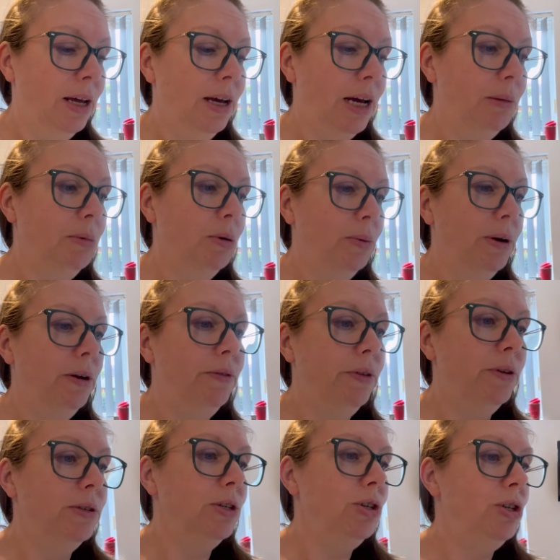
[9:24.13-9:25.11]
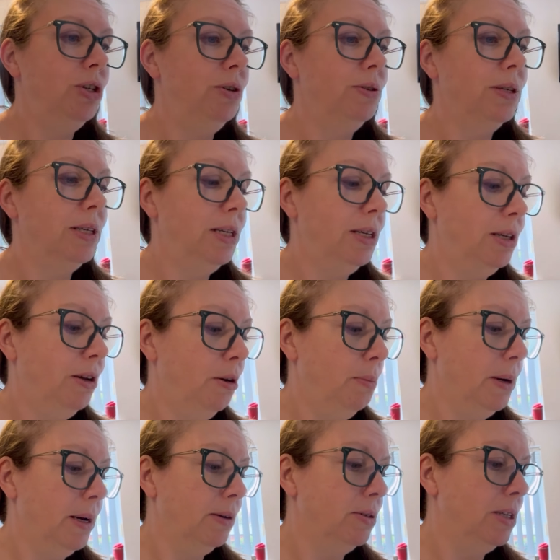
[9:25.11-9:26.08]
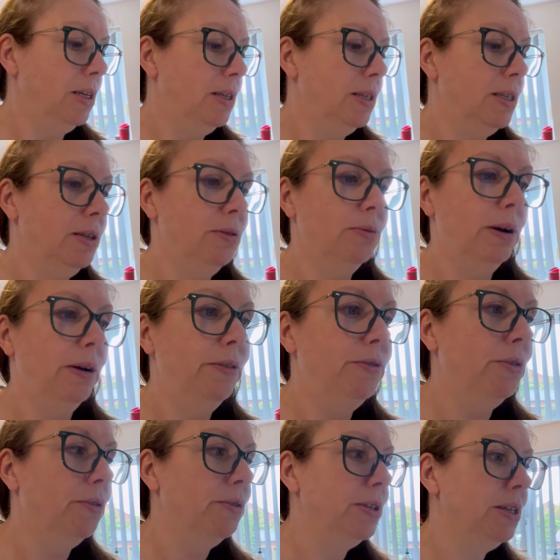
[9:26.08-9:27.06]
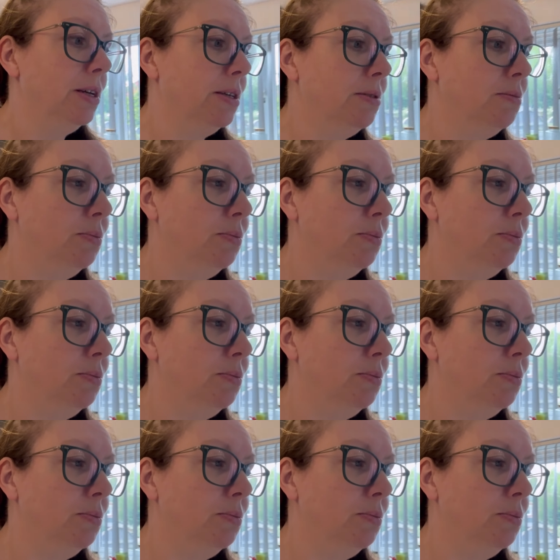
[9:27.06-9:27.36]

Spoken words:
I'm aware of those issues. I didn't know about it until after, obviously,